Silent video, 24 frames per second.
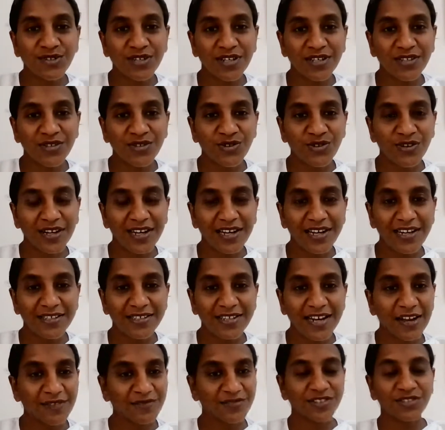just
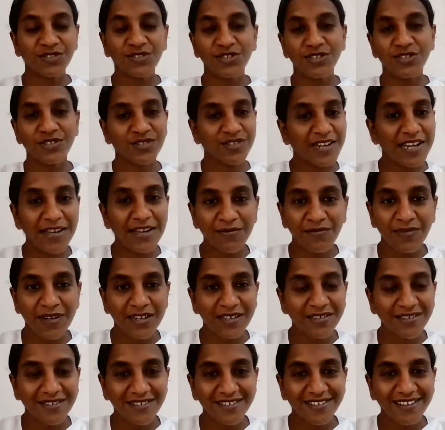released after just 3
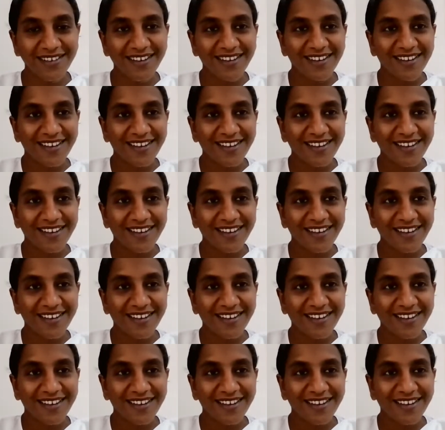months?